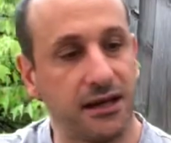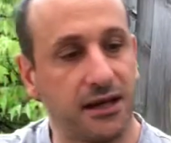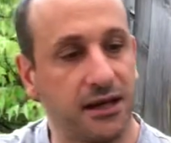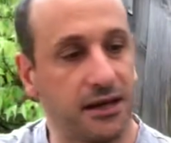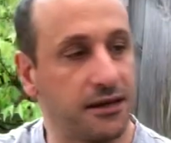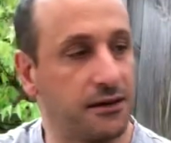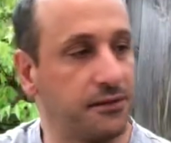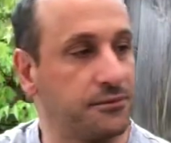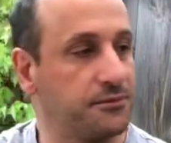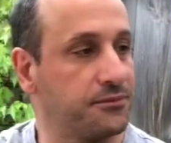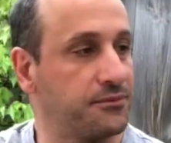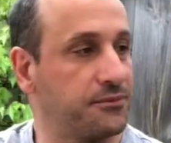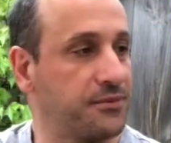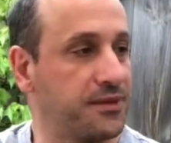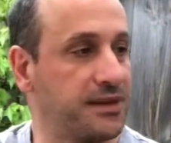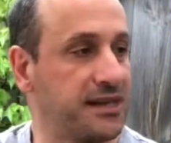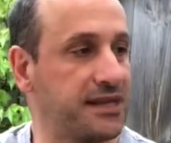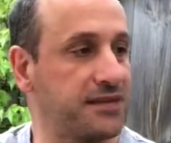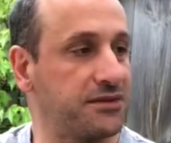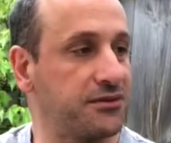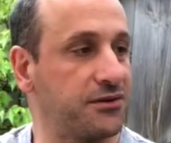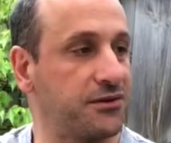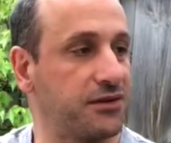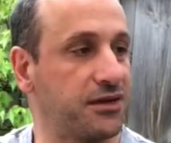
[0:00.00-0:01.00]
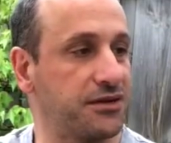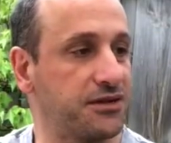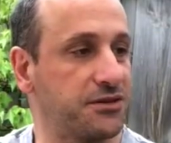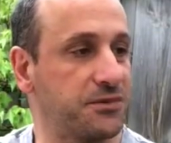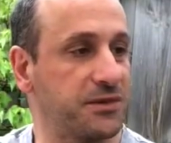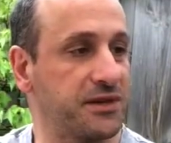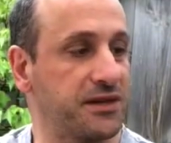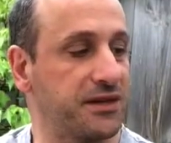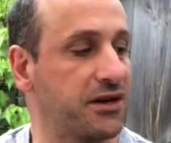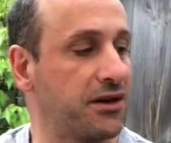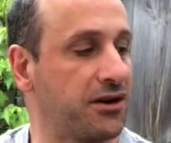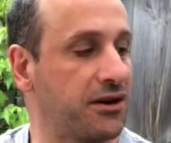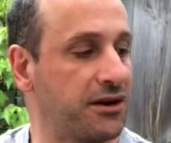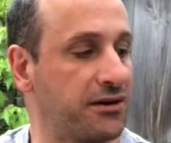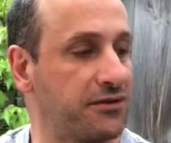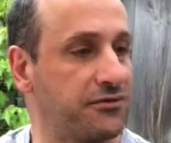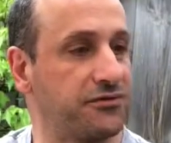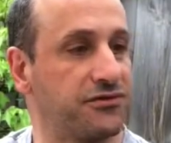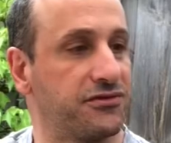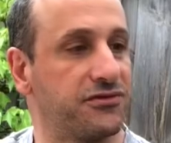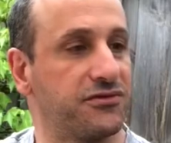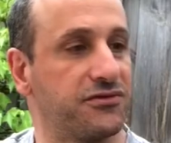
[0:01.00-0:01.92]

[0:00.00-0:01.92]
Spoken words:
Yeah, but that's all. I just wanted to kind of